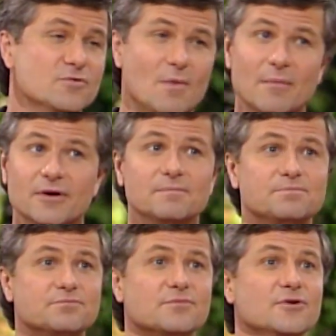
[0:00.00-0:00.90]
Remember,
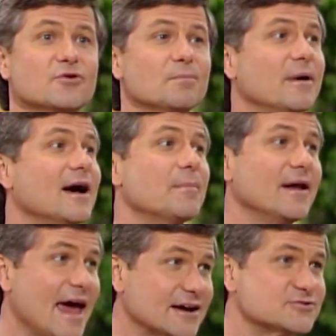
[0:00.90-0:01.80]
you can pick up
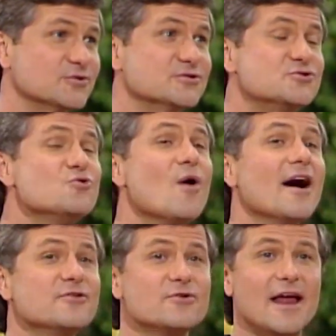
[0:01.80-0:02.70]
an extra
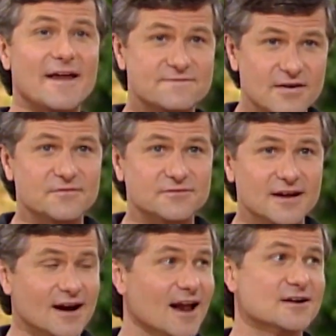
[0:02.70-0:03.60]

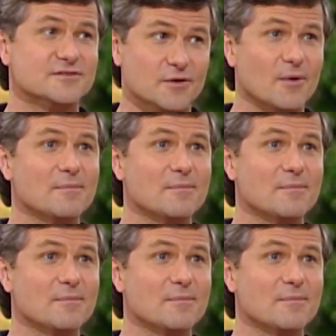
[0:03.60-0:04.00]
$250 if you